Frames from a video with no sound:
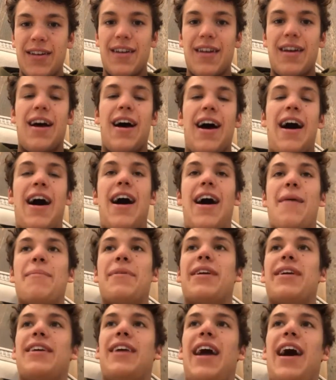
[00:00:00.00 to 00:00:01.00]
You're ranked um,
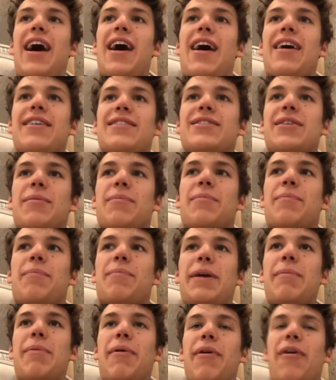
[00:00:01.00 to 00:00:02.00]
fifth? Yeah. So
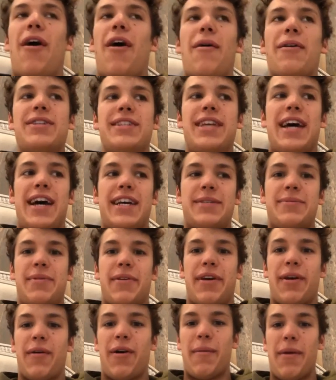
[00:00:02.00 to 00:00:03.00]
people always ask
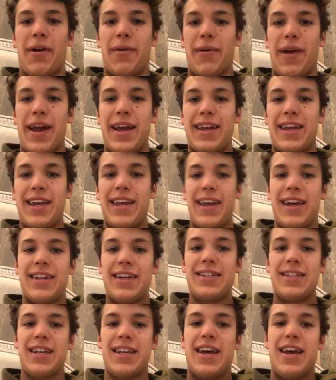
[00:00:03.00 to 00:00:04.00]
me like what my ranking
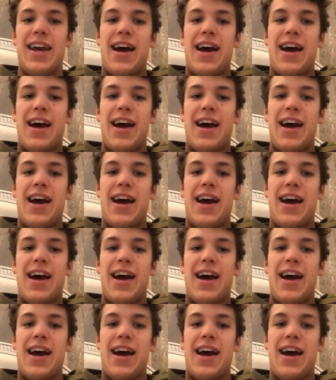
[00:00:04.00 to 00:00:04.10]
is,